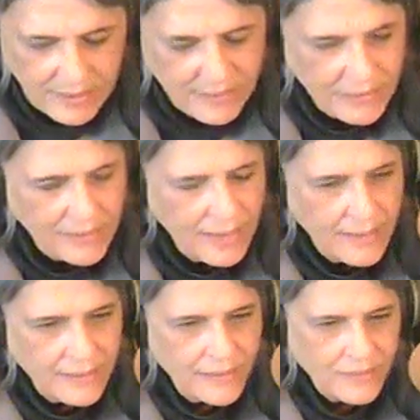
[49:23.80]

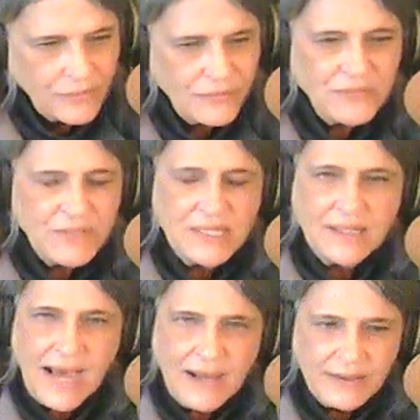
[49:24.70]

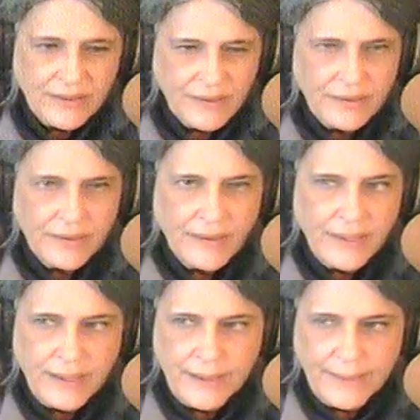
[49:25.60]

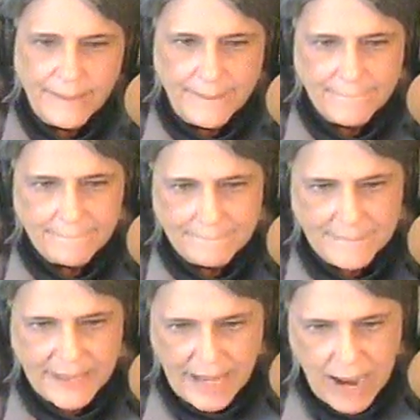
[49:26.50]
$15
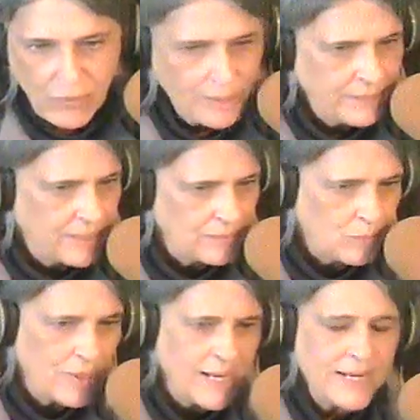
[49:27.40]
an hour
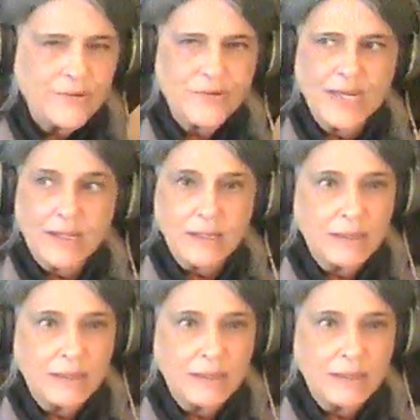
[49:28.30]
minimum wage that